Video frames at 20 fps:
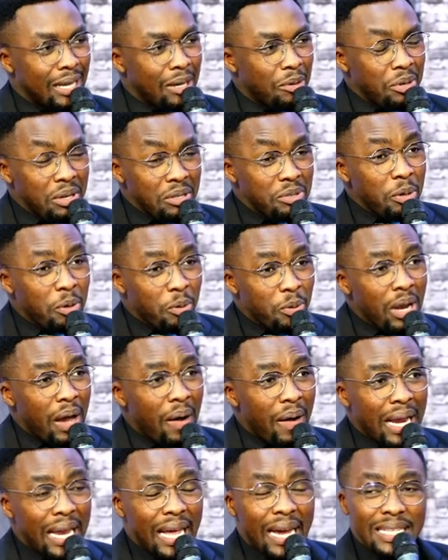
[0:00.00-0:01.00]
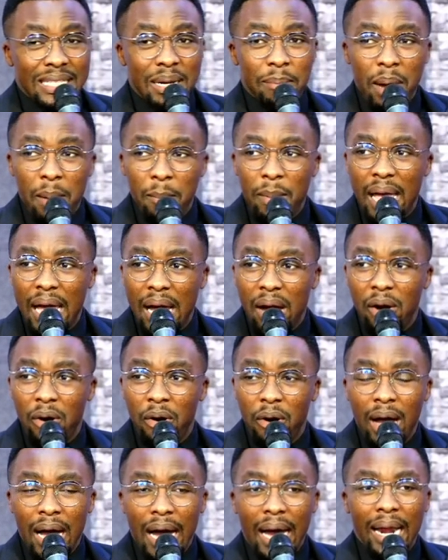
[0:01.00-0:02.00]
Unajua kuna wale hata mama yao
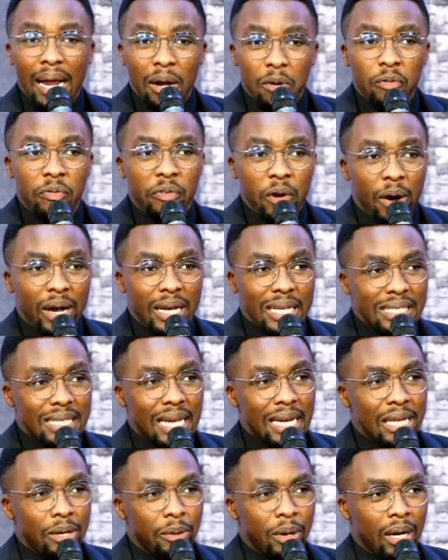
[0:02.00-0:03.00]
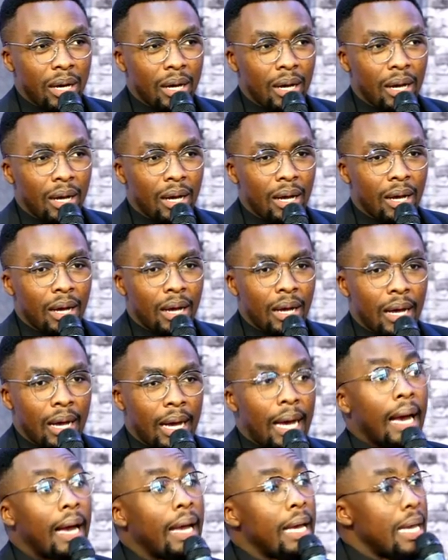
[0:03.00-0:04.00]
anakufa wakizaliwa.
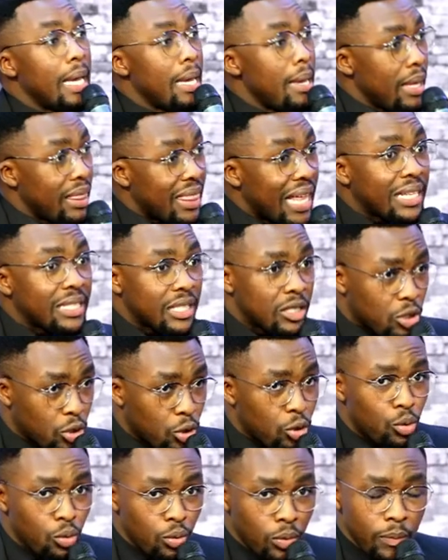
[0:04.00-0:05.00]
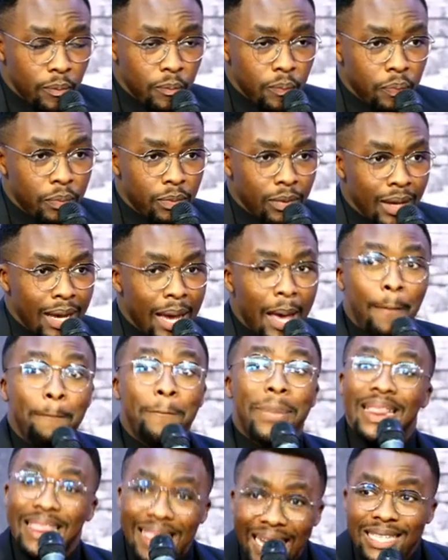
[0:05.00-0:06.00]
That's true,
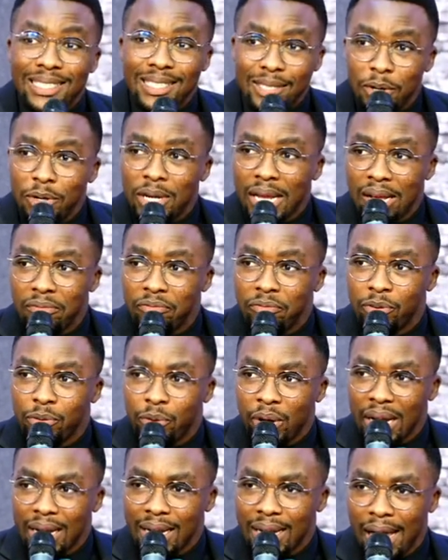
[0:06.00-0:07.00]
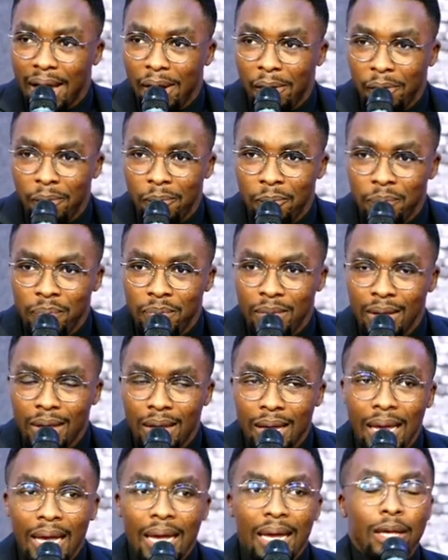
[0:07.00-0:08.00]
but that's not helpful right now.
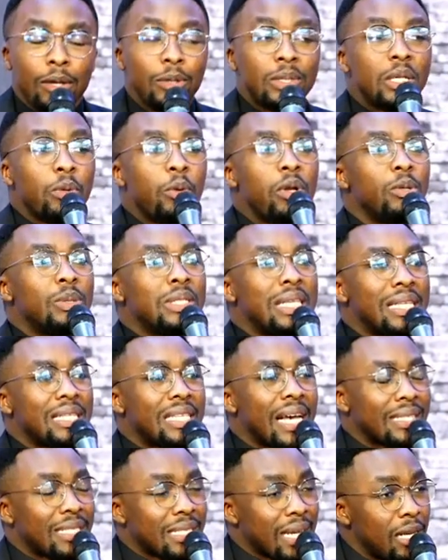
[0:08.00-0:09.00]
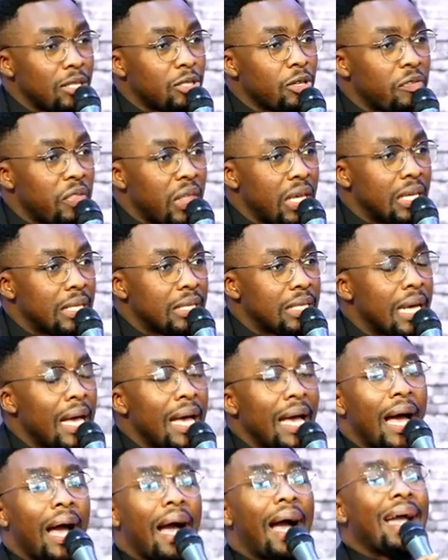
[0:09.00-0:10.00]
You see, when you say such kinds of things,
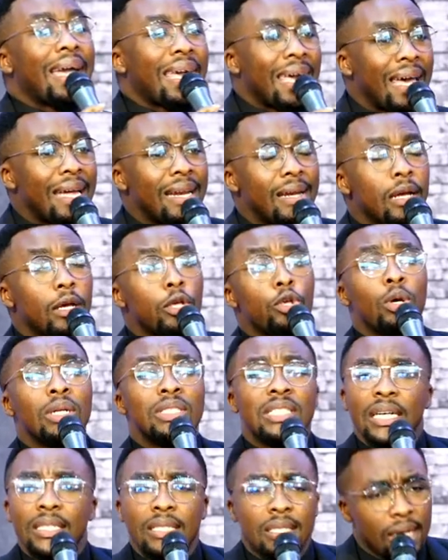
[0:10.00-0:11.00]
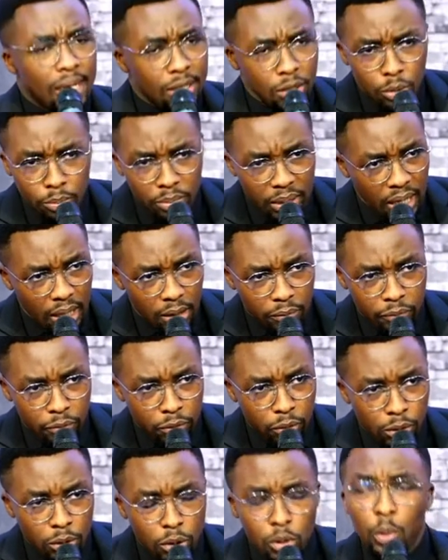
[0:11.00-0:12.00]
again, you're just trying to be helpful.
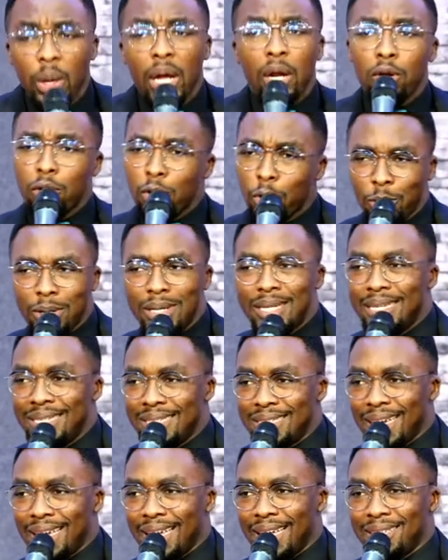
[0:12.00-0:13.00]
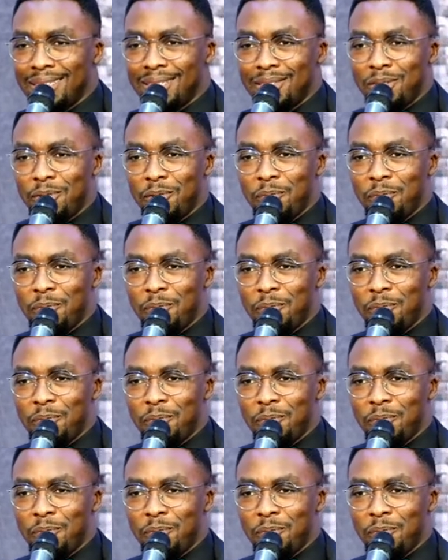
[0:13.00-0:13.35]
So we are not holding it against you.